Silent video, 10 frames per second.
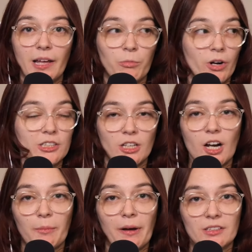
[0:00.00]
and we're going to
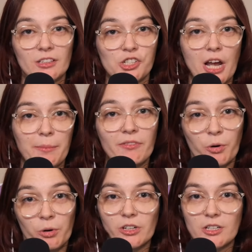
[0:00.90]
talk about Little Shop of
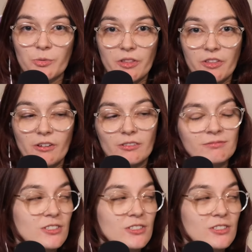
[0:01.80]
Horrors with you,